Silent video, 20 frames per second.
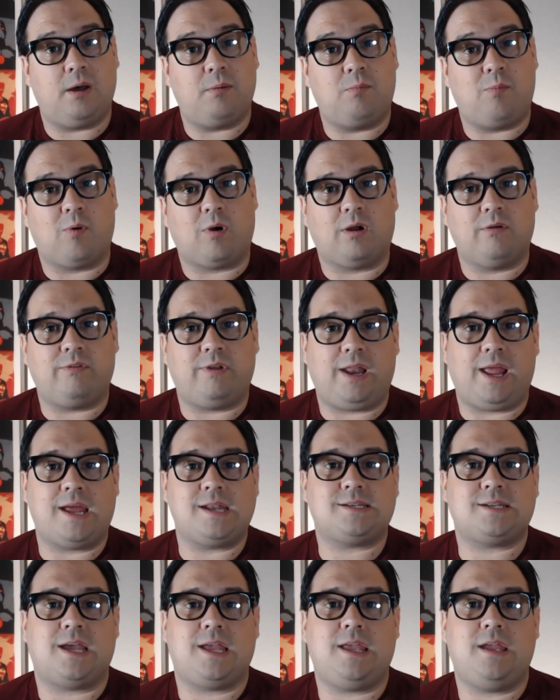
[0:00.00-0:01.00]
more of an
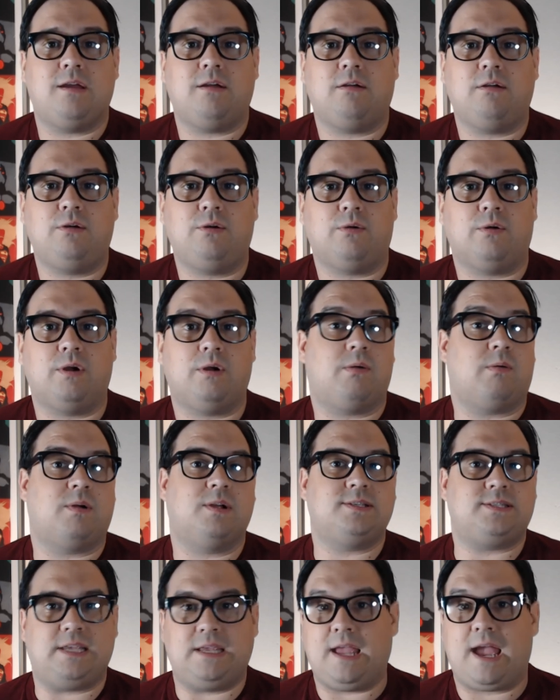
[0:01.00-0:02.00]
anti-hero,
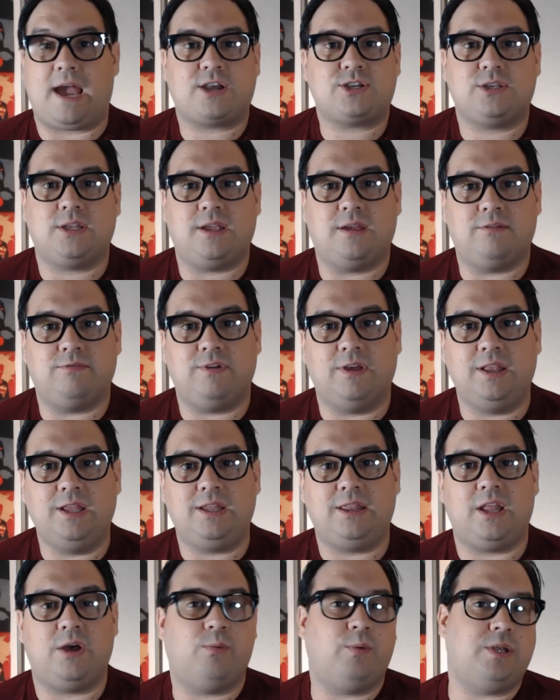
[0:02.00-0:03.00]
or is he actually a
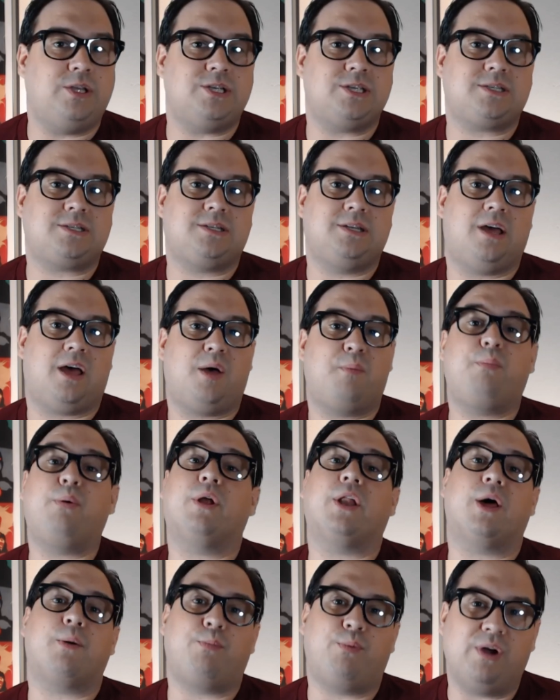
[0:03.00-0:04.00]
villain that we just
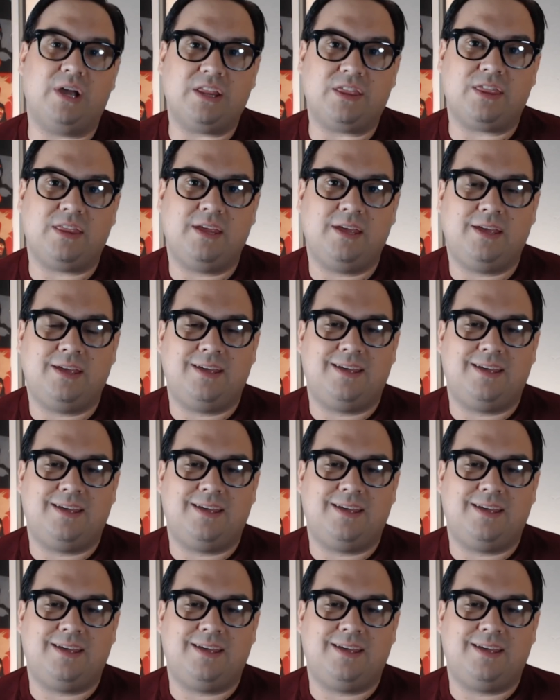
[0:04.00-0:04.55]
put up with?